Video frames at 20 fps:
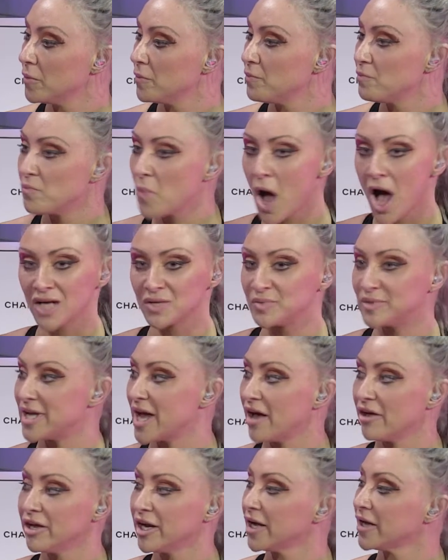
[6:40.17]

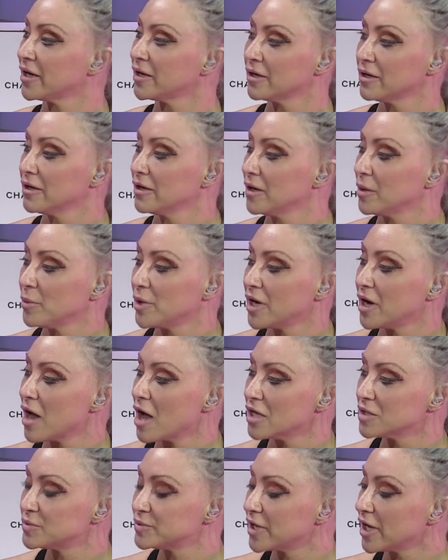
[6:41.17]
hospitality. I've been in
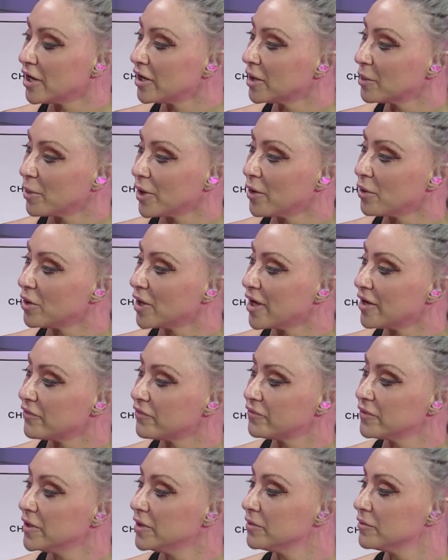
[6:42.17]
hospitality my whole life
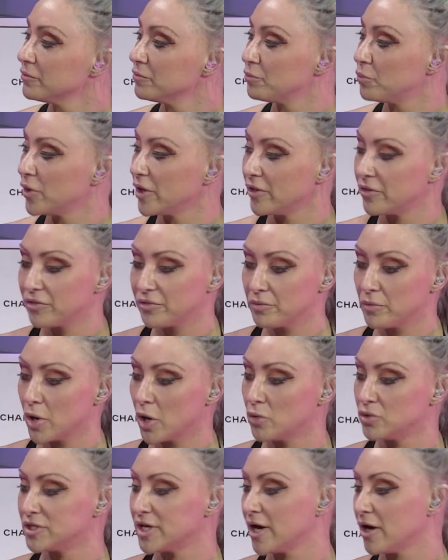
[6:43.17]
with
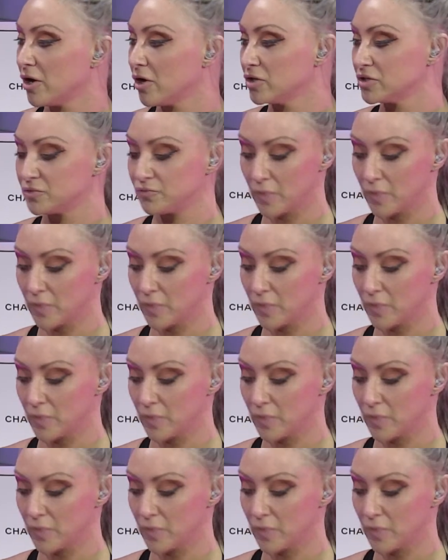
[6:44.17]
hotels.